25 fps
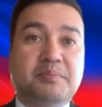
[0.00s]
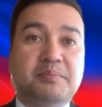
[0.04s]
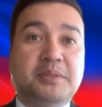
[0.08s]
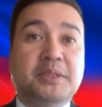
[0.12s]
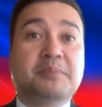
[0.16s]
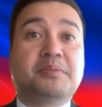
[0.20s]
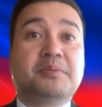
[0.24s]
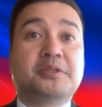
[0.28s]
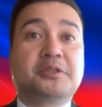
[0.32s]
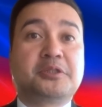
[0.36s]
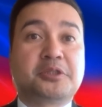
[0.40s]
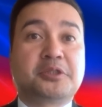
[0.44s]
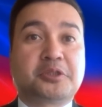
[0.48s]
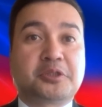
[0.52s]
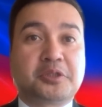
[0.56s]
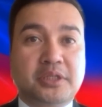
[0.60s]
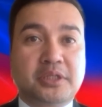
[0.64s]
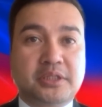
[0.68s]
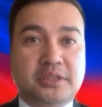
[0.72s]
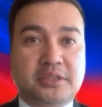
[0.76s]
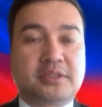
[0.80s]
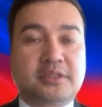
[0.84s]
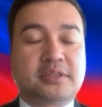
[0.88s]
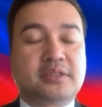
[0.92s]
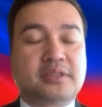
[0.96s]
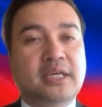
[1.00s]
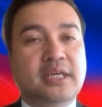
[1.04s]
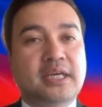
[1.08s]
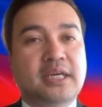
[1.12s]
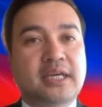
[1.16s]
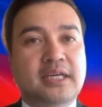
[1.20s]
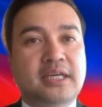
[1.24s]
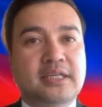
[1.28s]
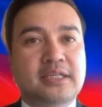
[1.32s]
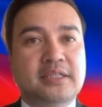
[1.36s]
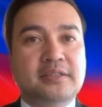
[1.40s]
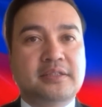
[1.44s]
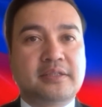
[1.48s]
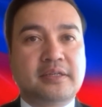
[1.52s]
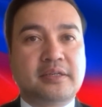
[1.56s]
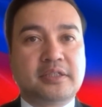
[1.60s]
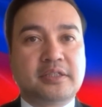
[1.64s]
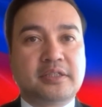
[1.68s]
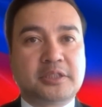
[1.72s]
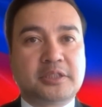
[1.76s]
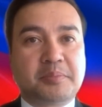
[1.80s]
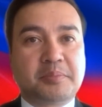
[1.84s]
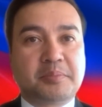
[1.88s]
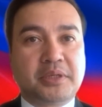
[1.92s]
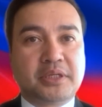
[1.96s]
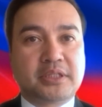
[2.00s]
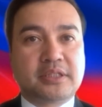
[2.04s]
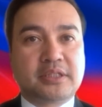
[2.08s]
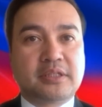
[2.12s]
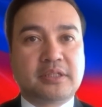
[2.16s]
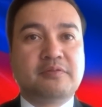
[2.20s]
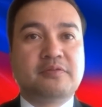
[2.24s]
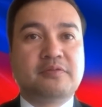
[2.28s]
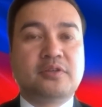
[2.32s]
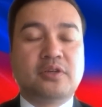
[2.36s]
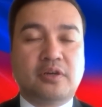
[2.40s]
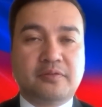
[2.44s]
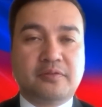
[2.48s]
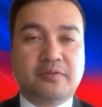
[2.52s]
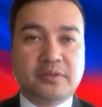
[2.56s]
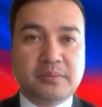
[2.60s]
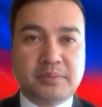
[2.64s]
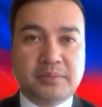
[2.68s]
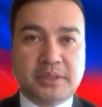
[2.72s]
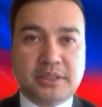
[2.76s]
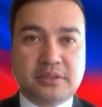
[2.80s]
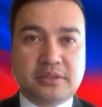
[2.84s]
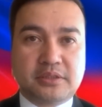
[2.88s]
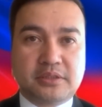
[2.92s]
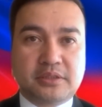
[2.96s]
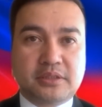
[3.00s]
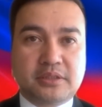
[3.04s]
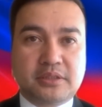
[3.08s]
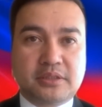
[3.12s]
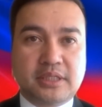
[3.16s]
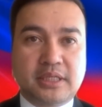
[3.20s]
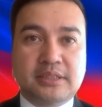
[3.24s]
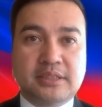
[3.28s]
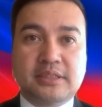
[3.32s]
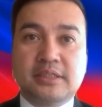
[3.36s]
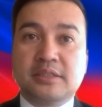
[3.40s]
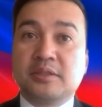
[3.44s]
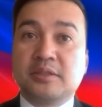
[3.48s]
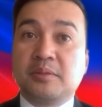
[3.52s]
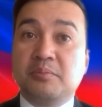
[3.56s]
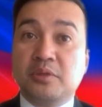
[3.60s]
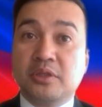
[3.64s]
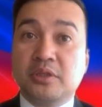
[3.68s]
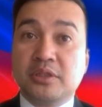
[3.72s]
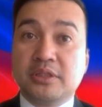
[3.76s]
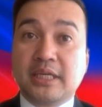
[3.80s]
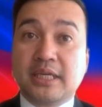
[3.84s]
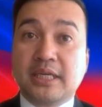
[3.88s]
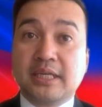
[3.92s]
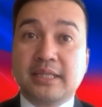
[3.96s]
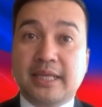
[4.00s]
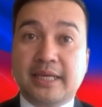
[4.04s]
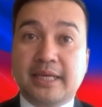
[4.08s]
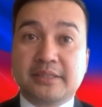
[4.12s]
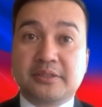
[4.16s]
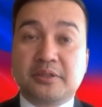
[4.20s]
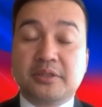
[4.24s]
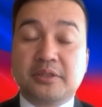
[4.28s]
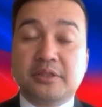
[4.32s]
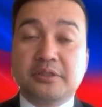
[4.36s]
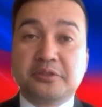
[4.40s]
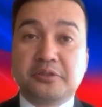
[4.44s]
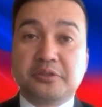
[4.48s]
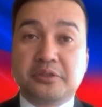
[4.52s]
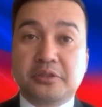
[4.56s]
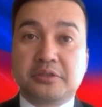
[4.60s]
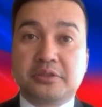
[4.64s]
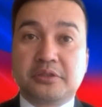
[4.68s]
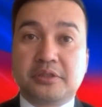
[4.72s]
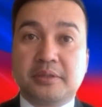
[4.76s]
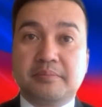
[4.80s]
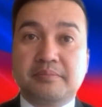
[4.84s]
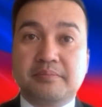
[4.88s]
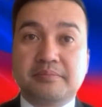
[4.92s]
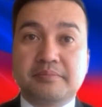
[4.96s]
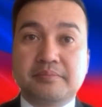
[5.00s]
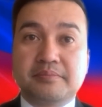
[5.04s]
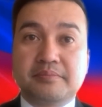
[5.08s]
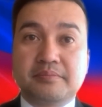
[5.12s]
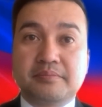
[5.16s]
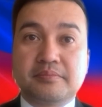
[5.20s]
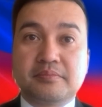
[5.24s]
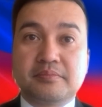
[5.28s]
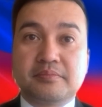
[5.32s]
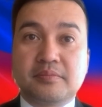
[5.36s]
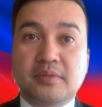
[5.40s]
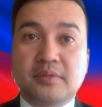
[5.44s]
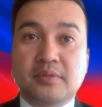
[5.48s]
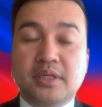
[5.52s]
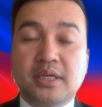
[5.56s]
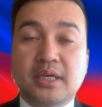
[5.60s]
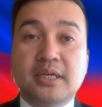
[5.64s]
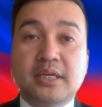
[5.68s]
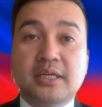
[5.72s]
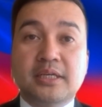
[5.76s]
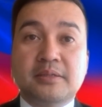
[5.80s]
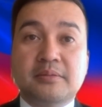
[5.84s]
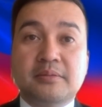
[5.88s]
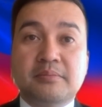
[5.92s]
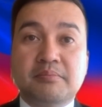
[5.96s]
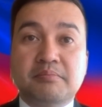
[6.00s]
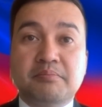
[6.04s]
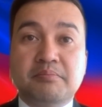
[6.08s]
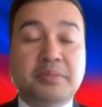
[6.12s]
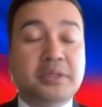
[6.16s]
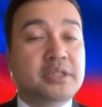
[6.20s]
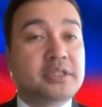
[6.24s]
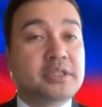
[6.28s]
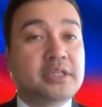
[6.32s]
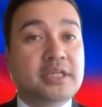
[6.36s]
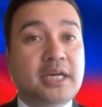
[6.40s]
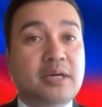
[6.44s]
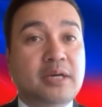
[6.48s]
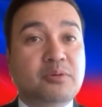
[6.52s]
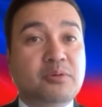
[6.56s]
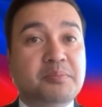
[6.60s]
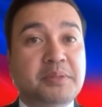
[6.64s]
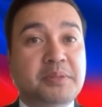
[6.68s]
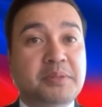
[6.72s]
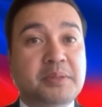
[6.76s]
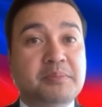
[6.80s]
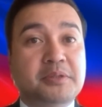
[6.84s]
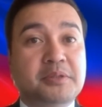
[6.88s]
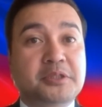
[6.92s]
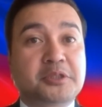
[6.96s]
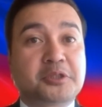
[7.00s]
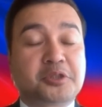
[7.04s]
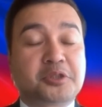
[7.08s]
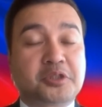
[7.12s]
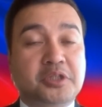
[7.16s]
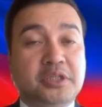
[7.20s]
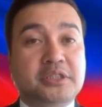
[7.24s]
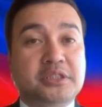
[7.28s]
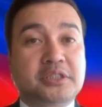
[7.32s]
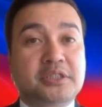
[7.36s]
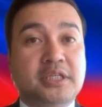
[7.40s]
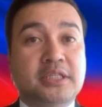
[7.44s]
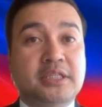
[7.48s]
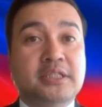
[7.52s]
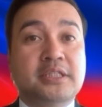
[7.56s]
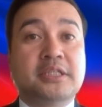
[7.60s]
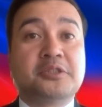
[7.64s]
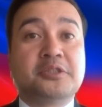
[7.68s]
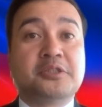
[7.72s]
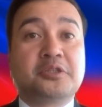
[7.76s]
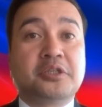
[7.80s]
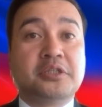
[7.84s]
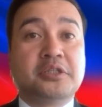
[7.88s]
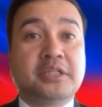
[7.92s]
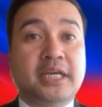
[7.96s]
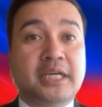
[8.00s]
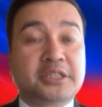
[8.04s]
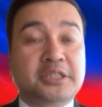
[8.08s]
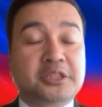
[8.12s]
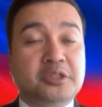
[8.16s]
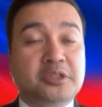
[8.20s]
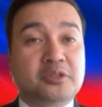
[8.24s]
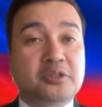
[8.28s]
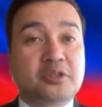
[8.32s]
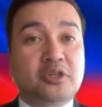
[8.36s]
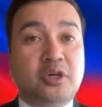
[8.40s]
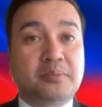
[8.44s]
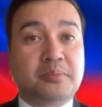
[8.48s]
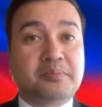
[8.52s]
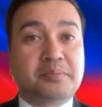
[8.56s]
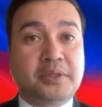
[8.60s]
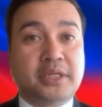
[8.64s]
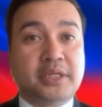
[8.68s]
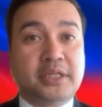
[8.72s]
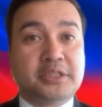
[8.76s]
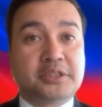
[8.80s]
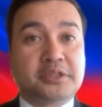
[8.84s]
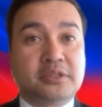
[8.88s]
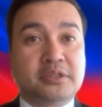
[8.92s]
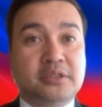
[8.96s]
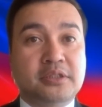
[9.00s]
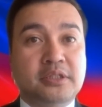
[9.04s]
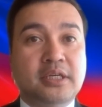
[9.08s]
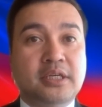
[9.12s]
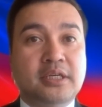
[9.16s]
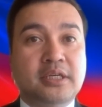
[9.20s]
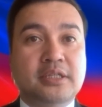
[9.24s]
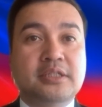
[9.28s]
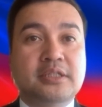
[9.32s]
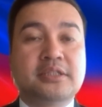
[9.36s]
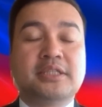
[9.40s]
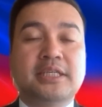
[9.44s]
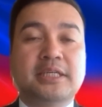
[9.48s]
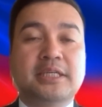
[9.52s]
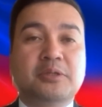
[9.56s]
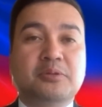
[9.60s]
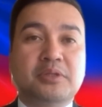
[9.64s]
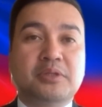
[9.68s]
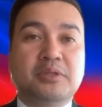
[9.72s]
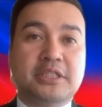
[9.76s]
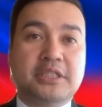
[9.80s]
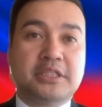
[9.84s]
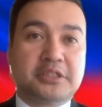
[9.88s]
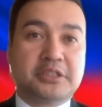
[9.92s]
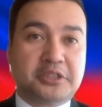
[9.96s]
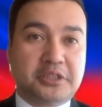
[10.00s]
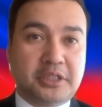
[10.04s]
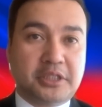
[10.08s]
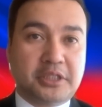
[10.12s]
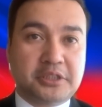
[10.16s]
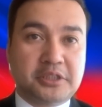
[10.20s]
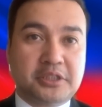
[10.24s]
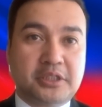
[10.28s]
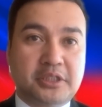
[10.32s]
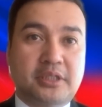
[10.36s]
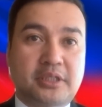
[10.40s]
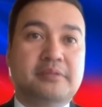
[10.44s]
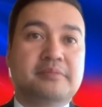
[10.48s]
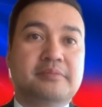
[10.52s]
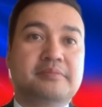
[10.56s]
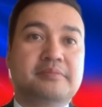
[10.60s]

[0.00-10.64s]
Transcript: people's trust in their respective governments and in the multilateral system. Building our people's trust in international cooperation is equally essential.